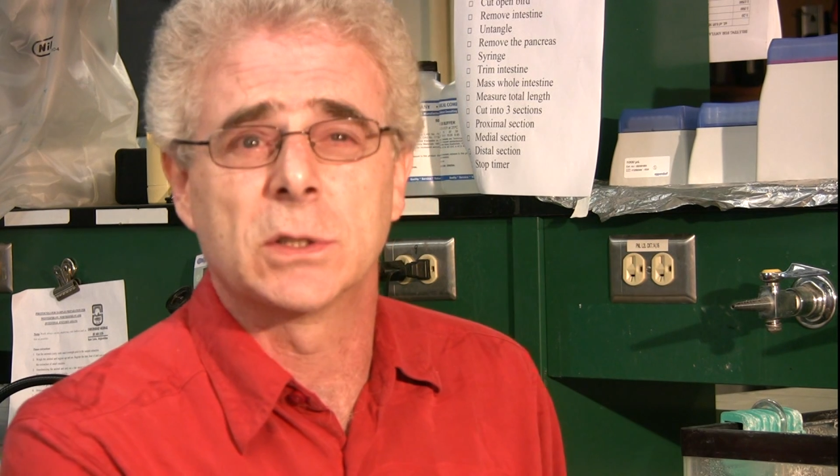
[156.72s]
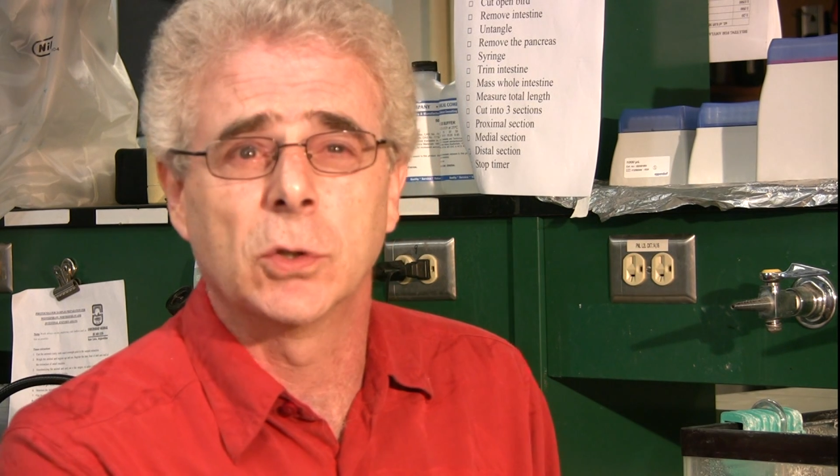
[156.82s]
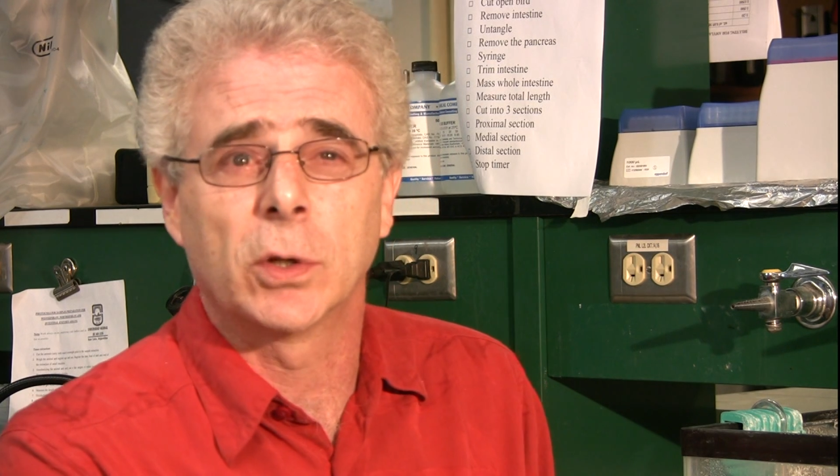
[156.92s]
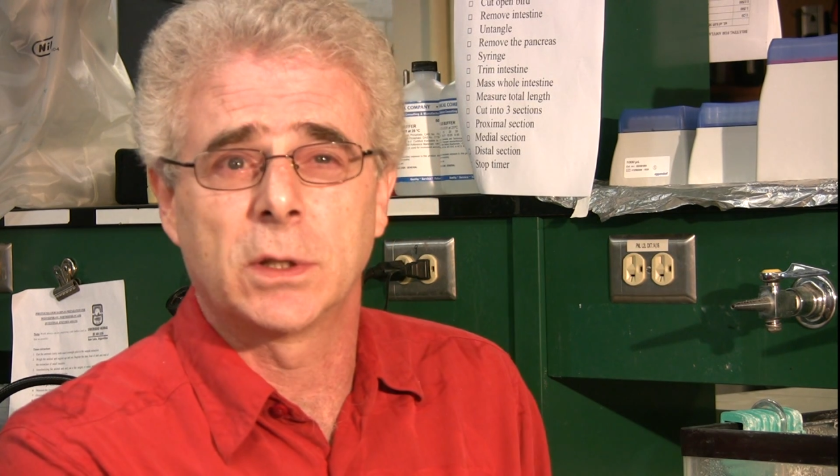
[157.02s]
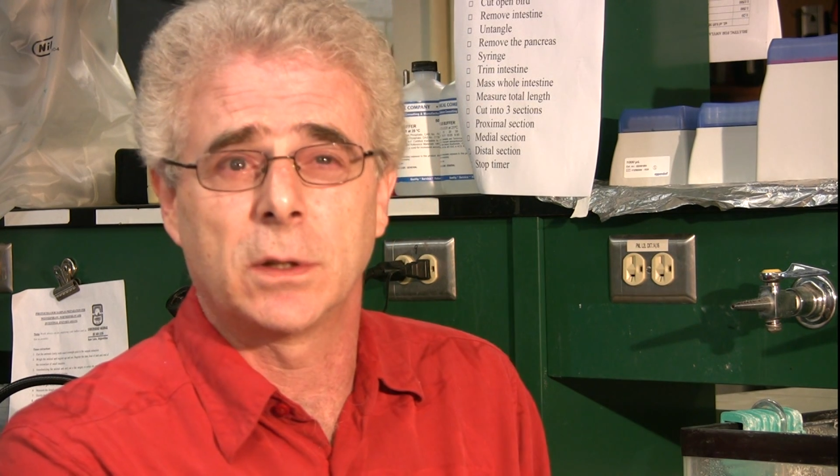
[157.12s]
has
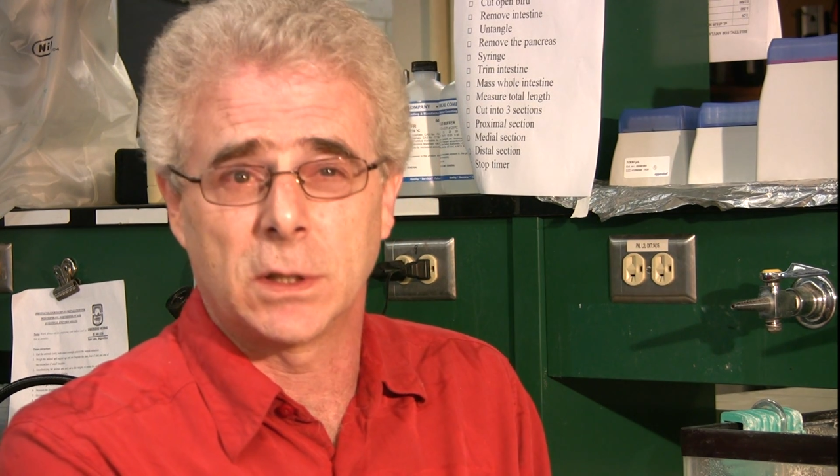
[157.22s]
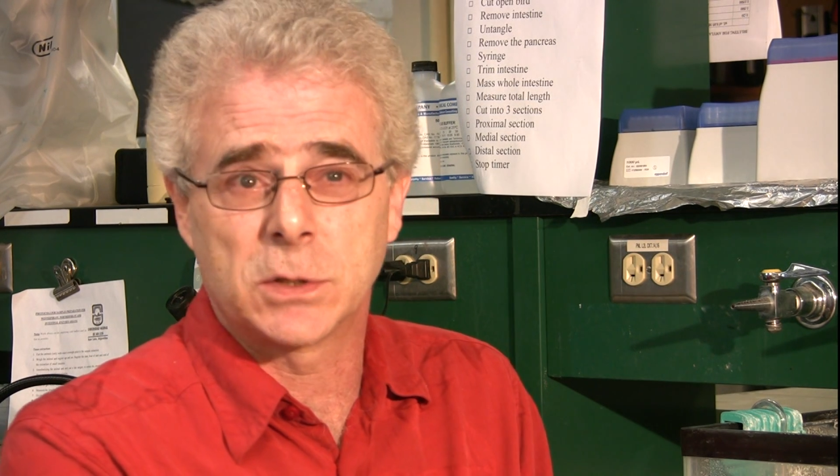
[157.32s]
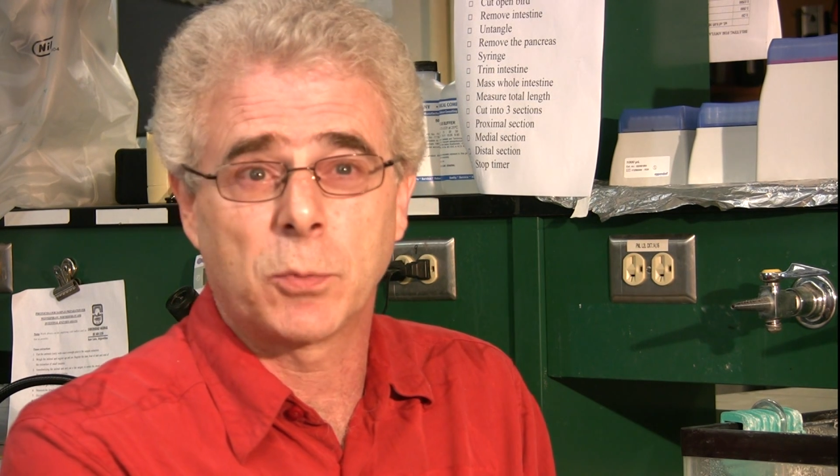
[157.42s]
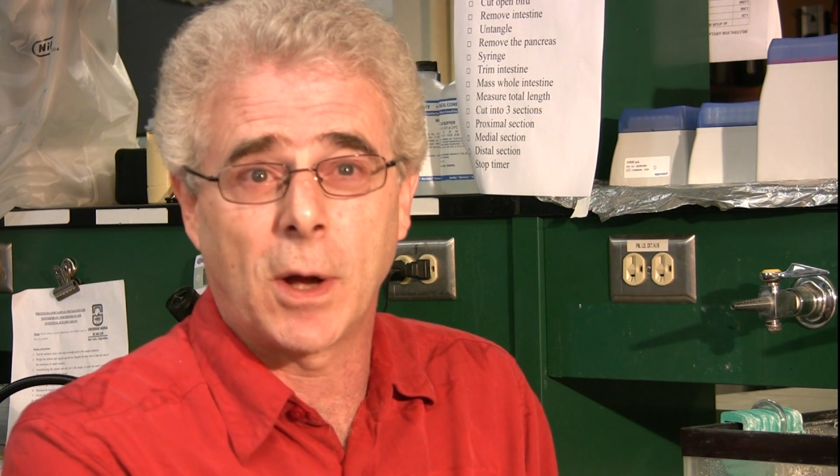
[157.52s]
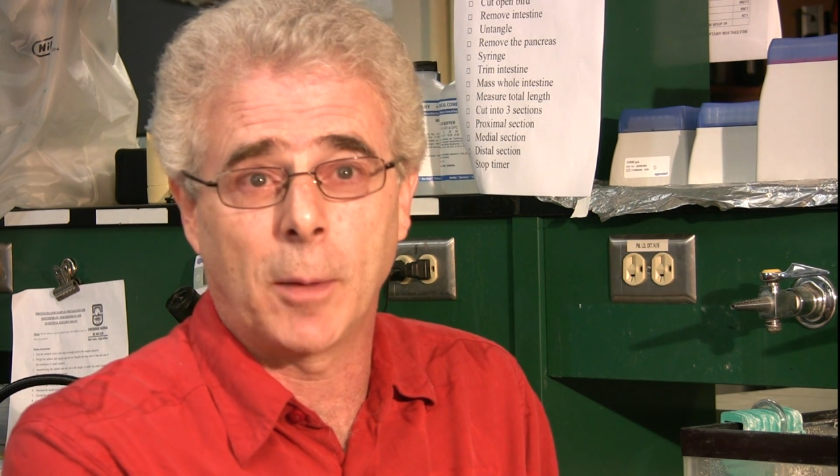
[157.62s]
looked at
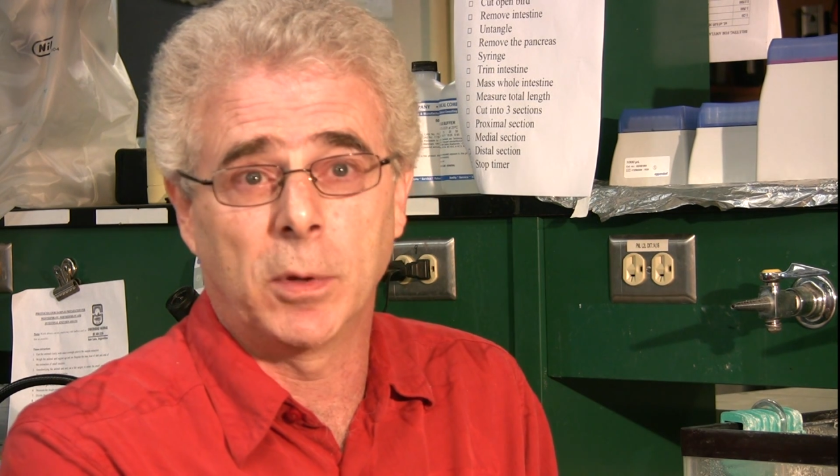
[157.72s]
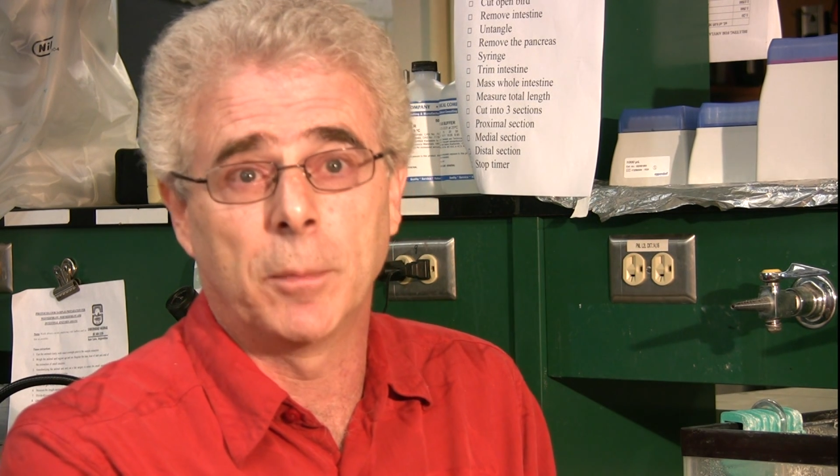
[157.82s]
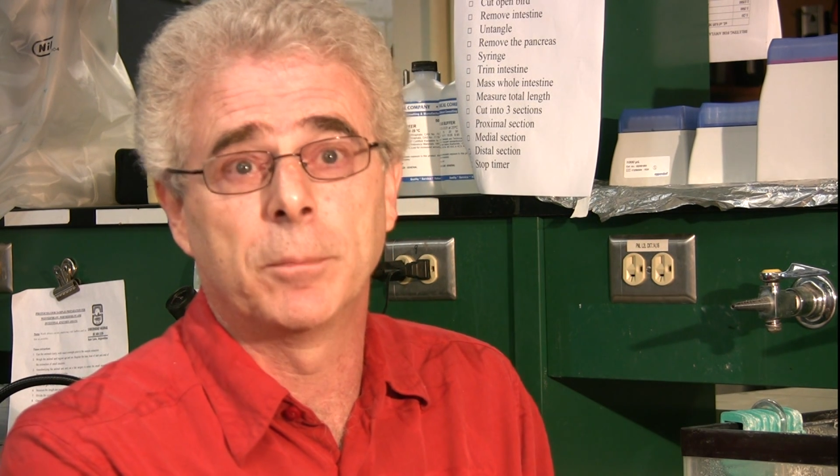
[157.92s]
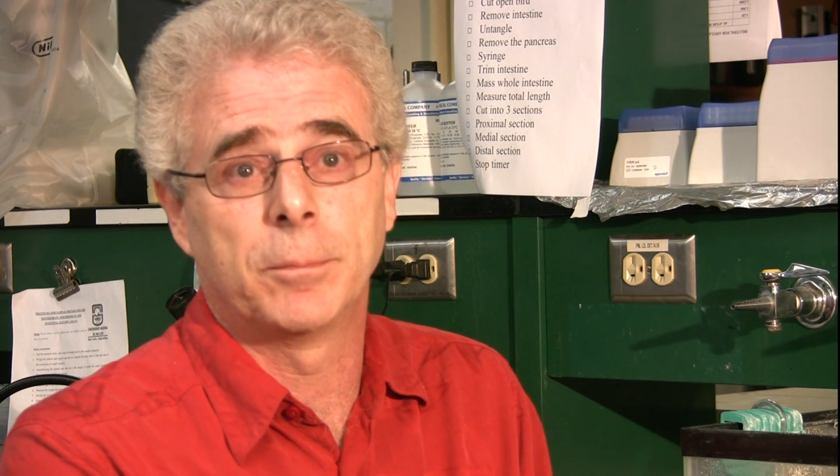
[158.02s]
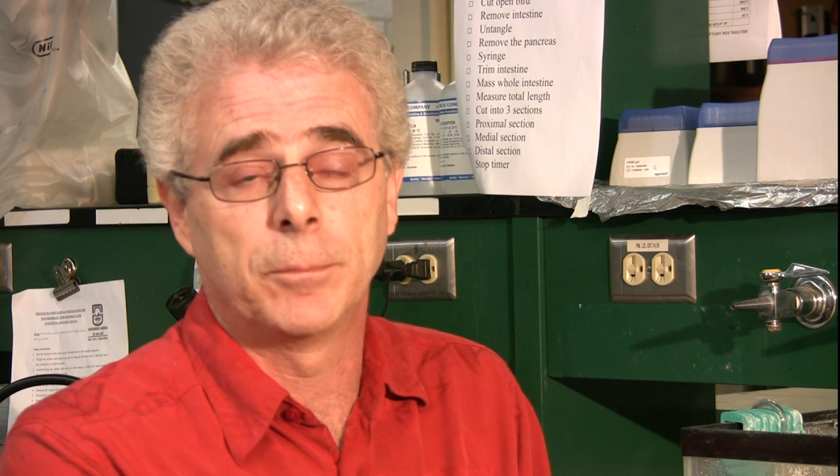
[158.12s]
this
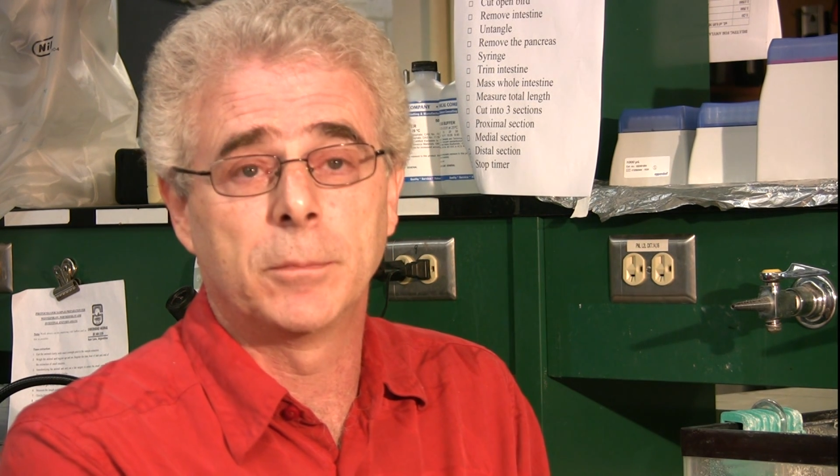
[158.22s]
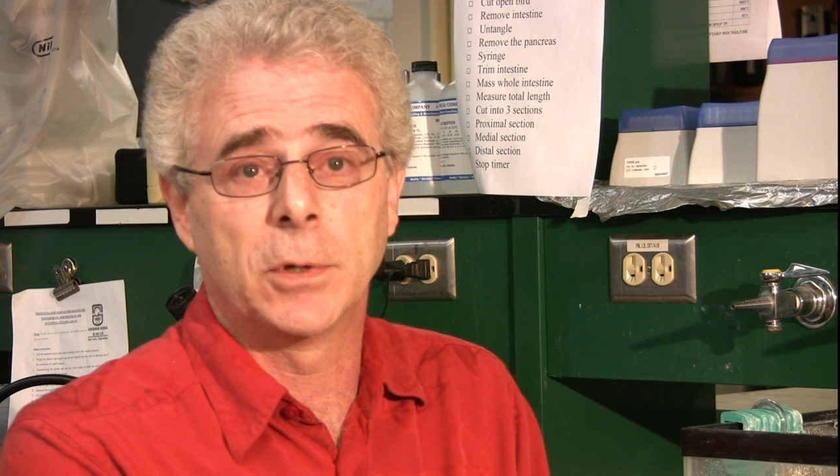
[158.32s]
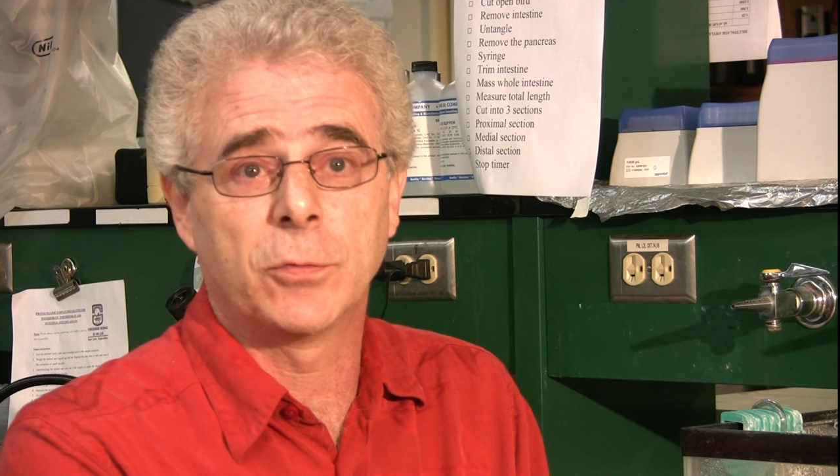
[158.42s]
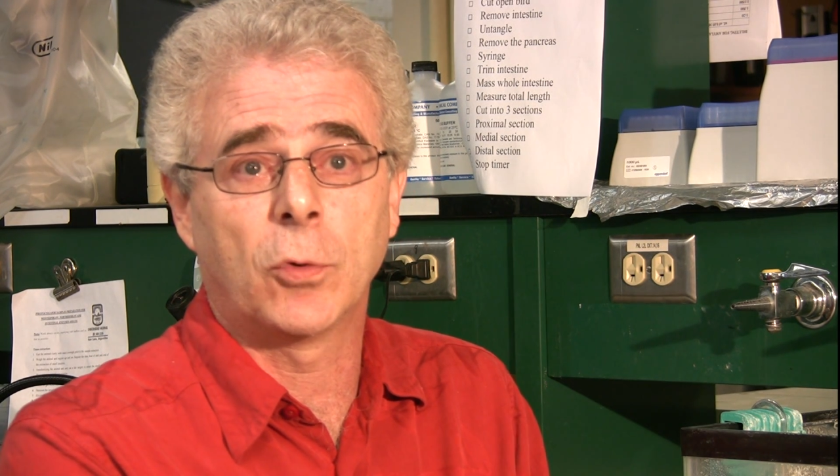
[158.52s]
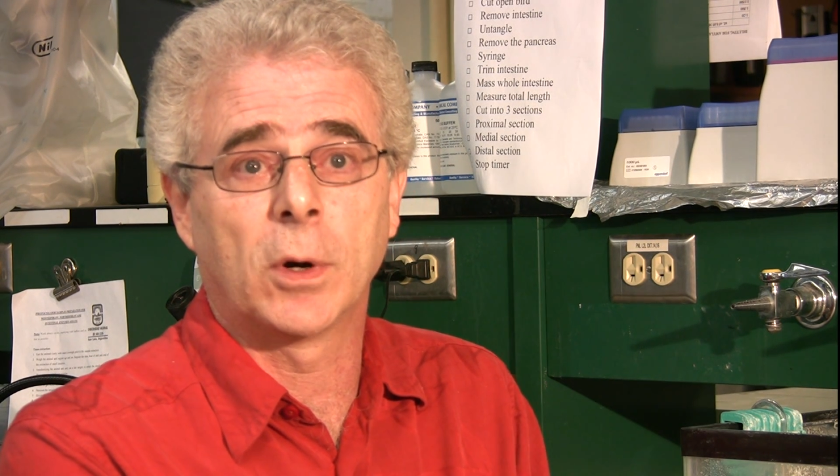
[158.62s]
problem
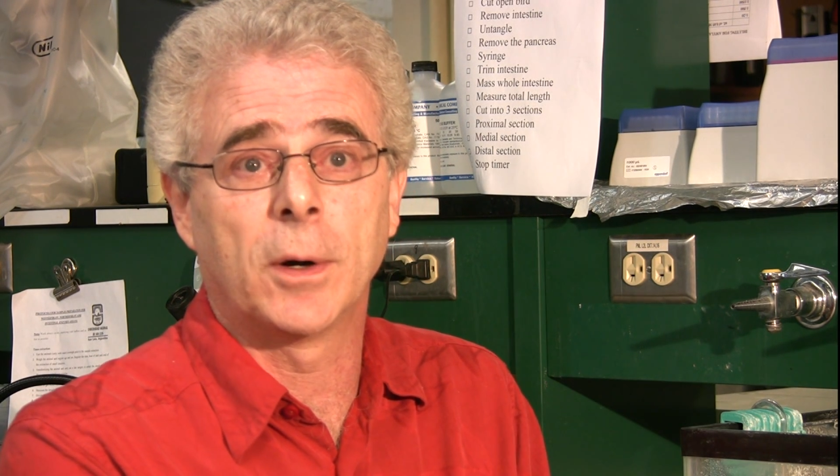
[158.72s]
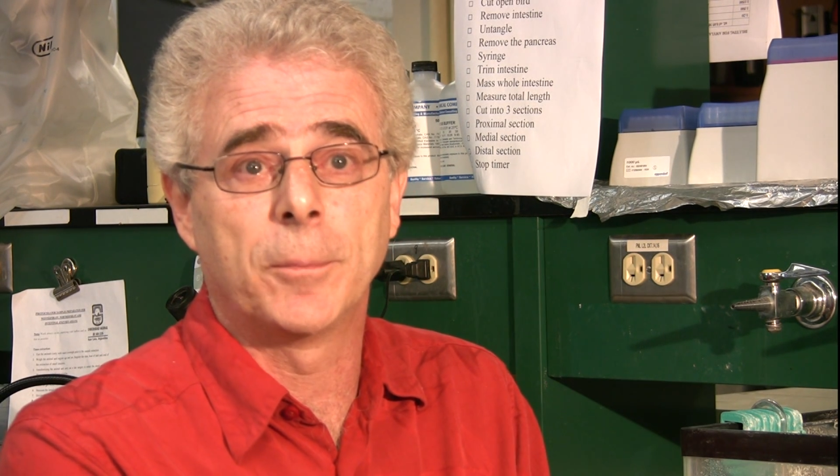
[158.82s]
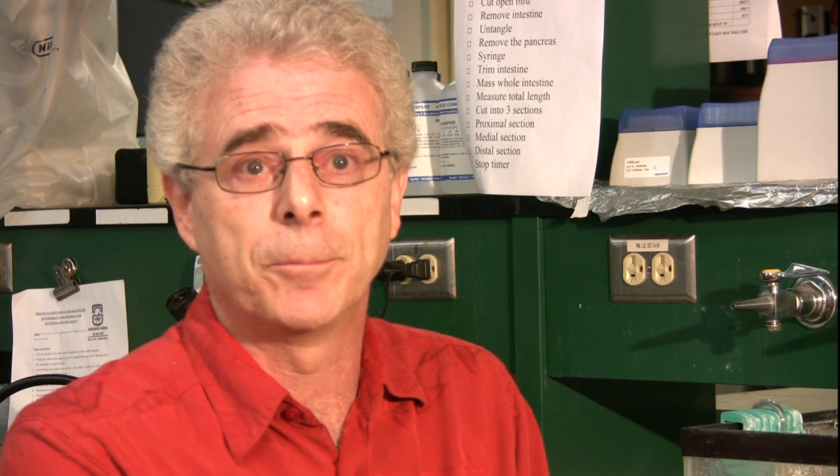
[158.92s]
before.